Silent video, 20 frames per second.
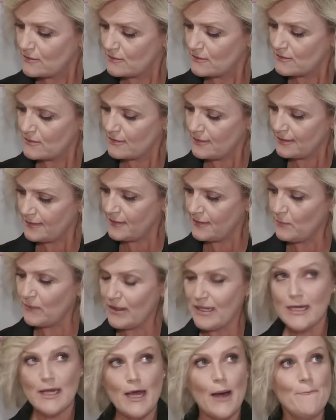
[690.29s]
And then we
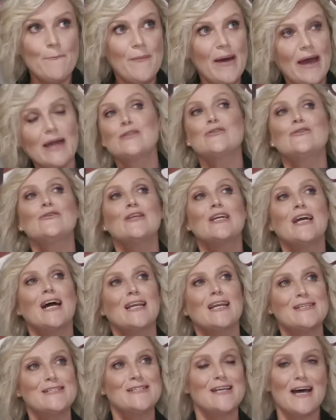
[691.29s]
can come back to the
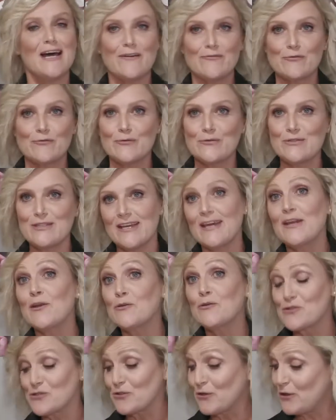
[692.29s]
colours afterwards and I'll
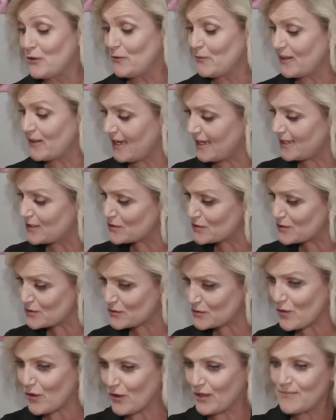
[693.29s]
show you again.
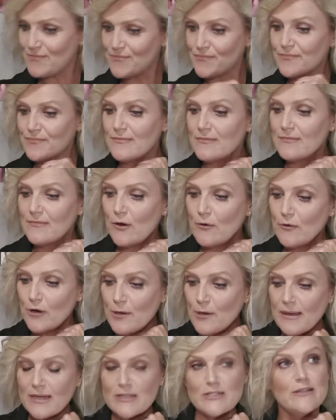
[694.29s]
So I'll go
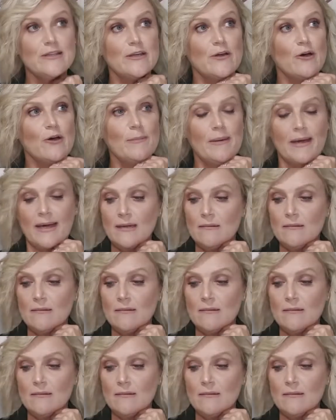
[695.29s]
back to the iPad.